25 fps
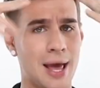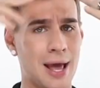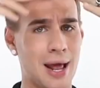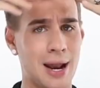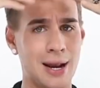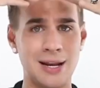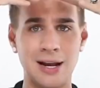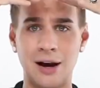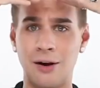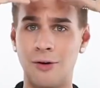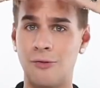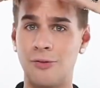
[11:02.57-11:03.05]

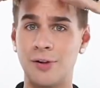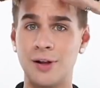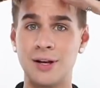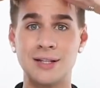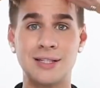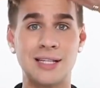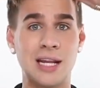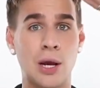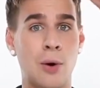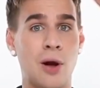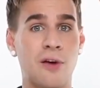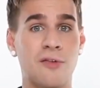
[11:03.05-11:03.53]
And definitely
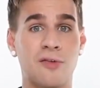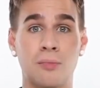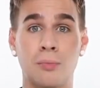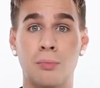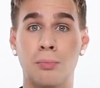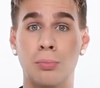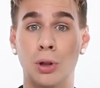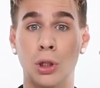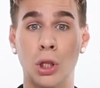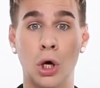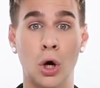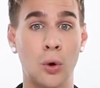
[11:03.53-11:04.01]
stay away
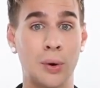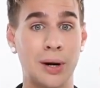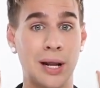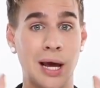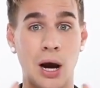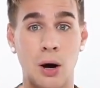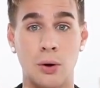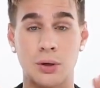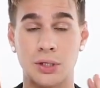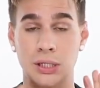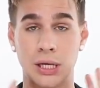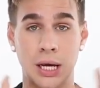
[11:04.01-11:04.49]
from blown
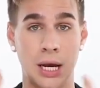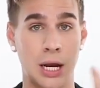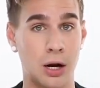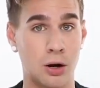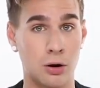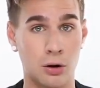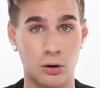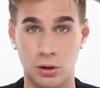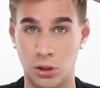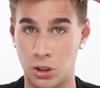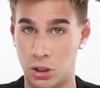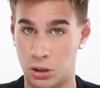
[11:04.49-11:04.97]
out
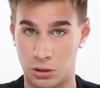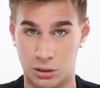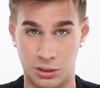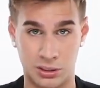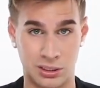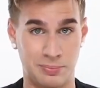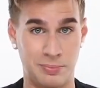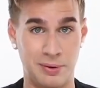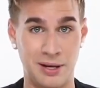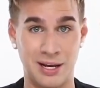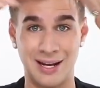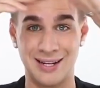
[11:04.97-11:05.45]
hair
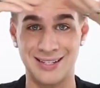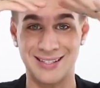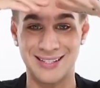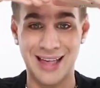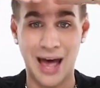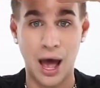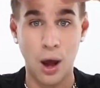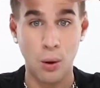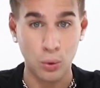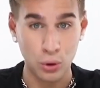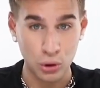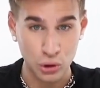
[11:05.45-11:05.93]
looks because
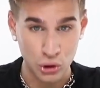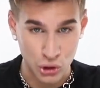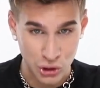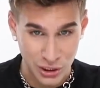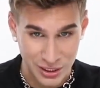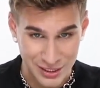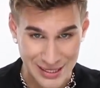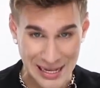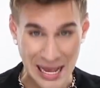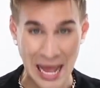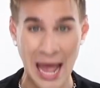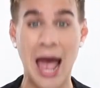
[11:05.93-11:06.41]
that will
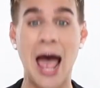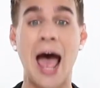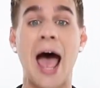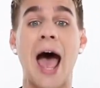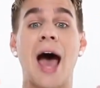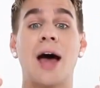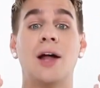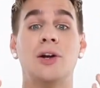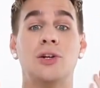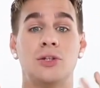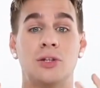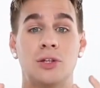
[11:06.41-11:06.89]
just
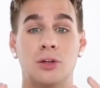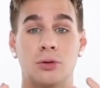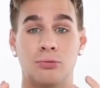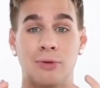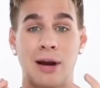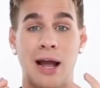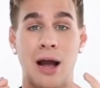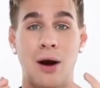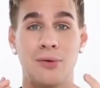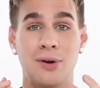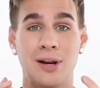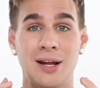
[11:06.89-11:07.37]
add to the
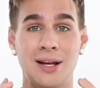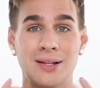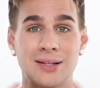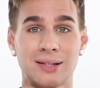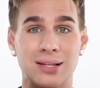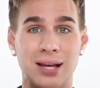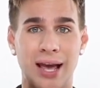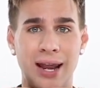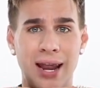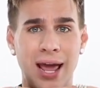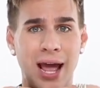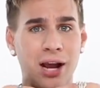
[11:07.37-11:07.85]

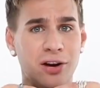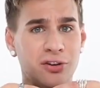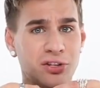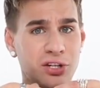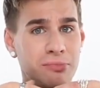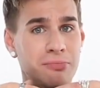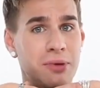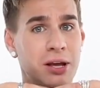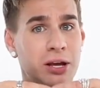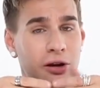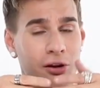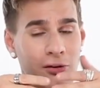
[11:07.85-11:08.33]
roundness and
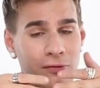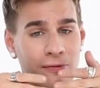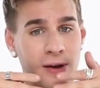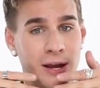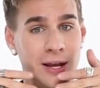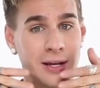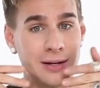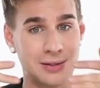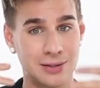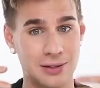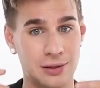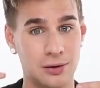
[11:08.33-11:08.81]
actually make your
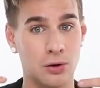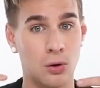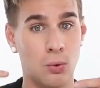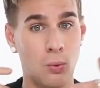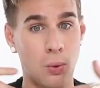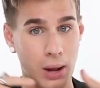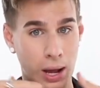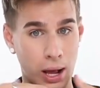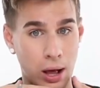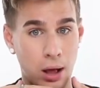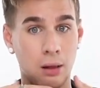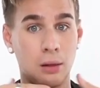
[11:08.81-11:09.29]
face look,
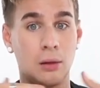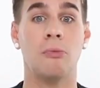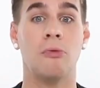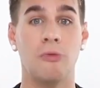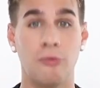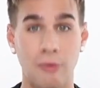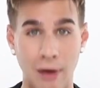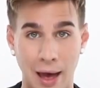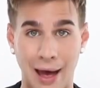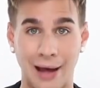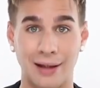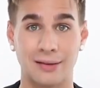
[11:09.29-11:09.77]
well,
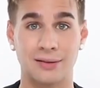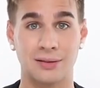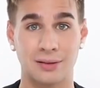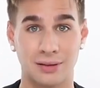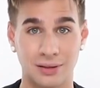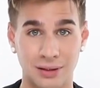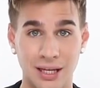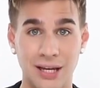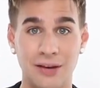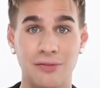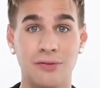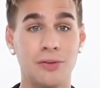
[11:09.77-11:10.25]
fat.
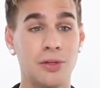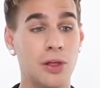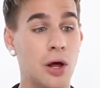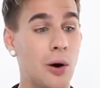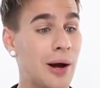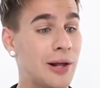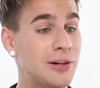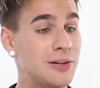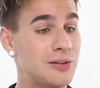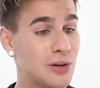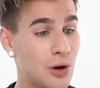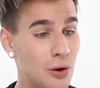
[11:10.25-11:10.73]
Even though
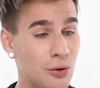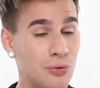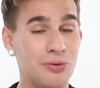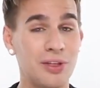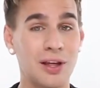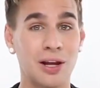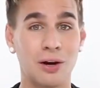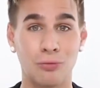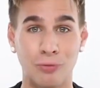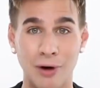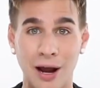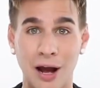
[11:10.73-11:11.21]
I don't
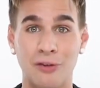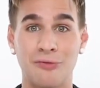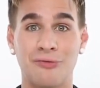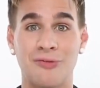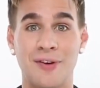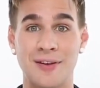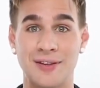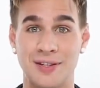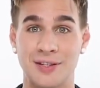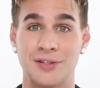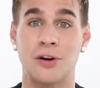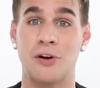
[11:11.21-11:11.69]
think round
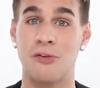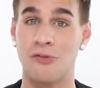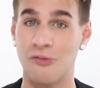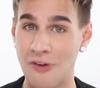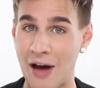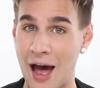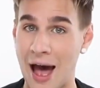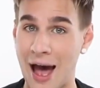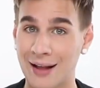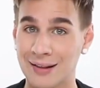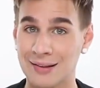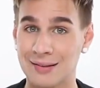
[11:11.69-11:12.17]
faces are
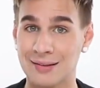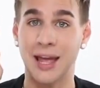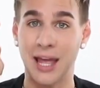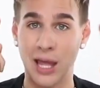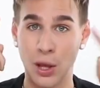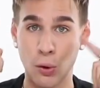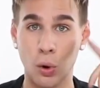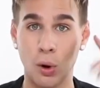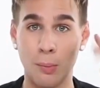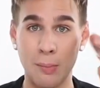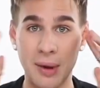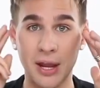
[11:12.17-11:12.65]
fat,
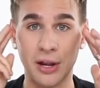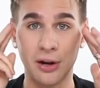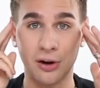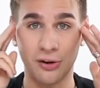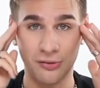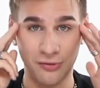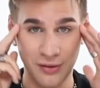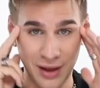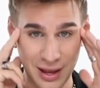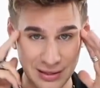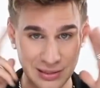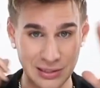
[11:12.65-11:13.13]
it will make
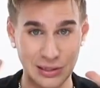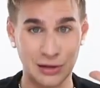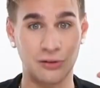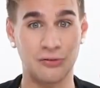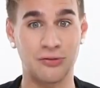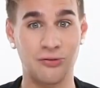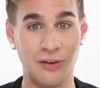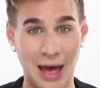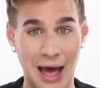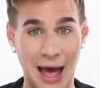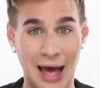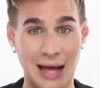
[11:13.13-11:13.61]
your face look
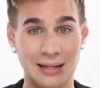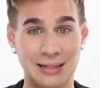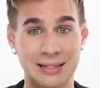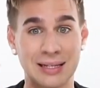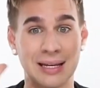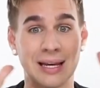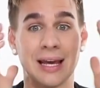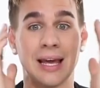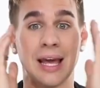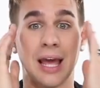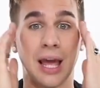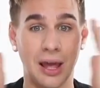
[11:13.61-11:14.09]
fat
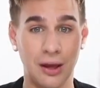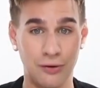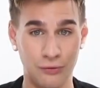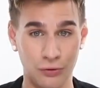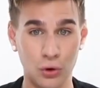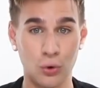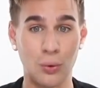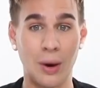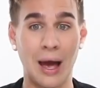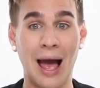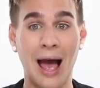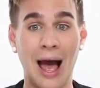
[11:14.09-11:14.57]
if
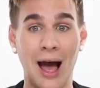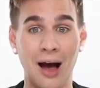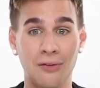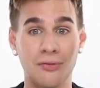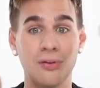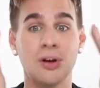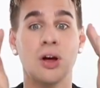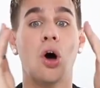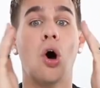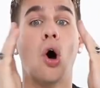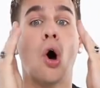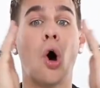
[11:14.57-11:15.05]
you
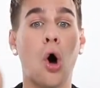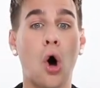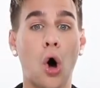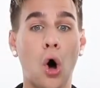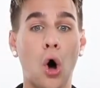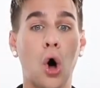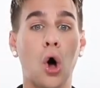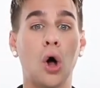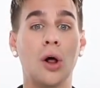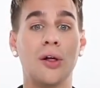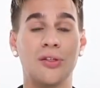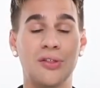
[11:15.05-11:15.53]
have
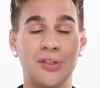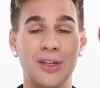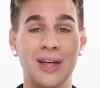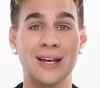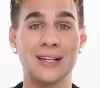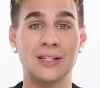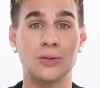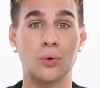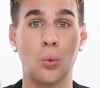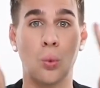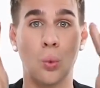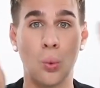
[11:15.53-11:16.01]
all
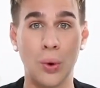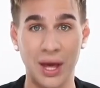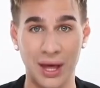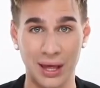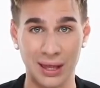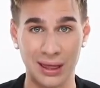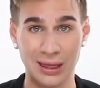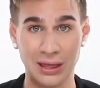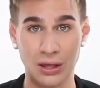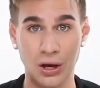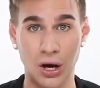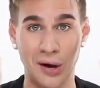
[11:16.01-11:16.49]
this
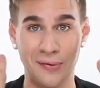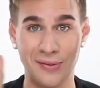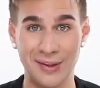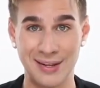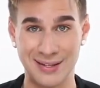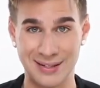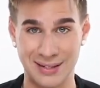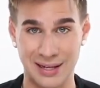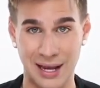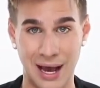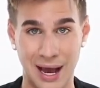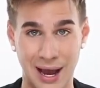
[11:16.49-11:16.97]
width on the
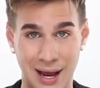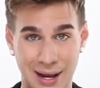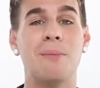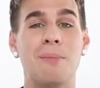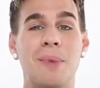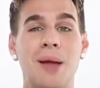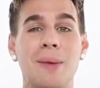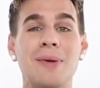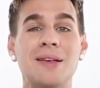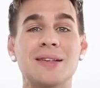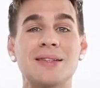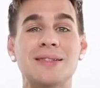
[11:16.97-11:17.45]
side.
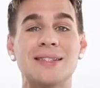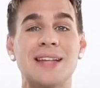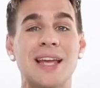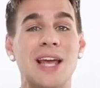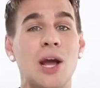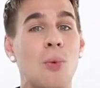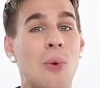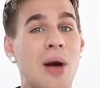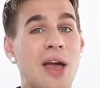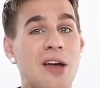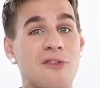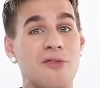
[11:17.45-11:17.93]
Maybe stay
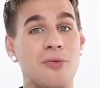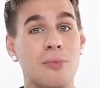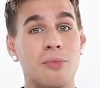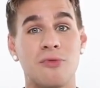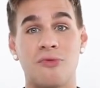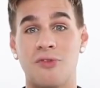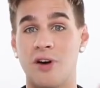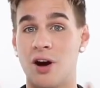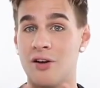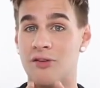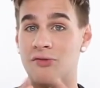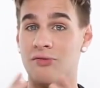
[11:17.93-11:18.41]
away from the
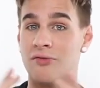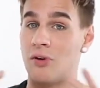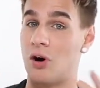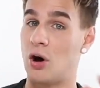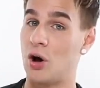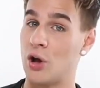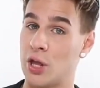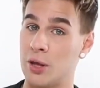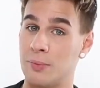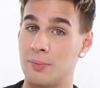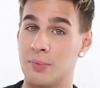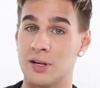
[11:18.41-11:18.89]
very
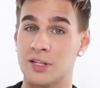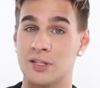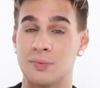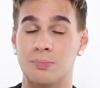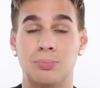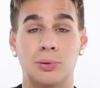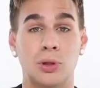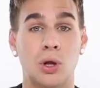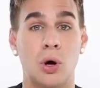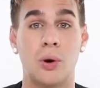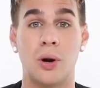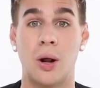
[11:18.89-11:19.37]
voluminous
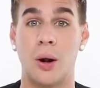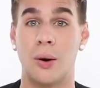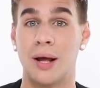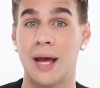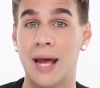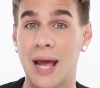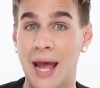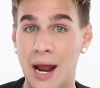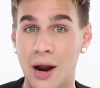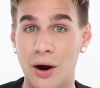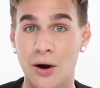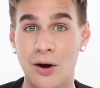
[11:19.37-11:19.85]
blown out
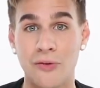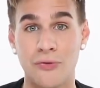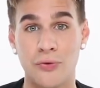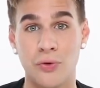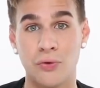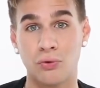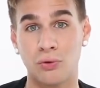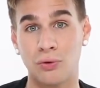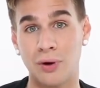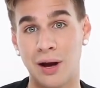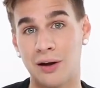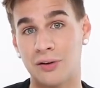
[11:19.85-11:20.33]
hair if
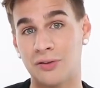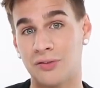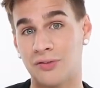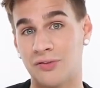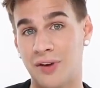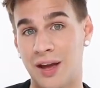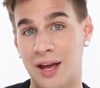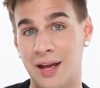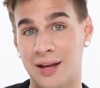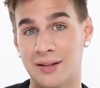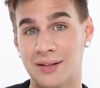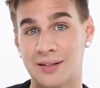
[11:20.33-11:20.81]
you have a round
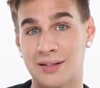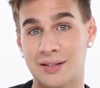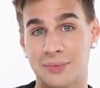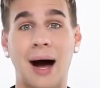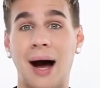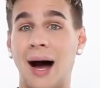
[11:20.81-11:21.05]
face.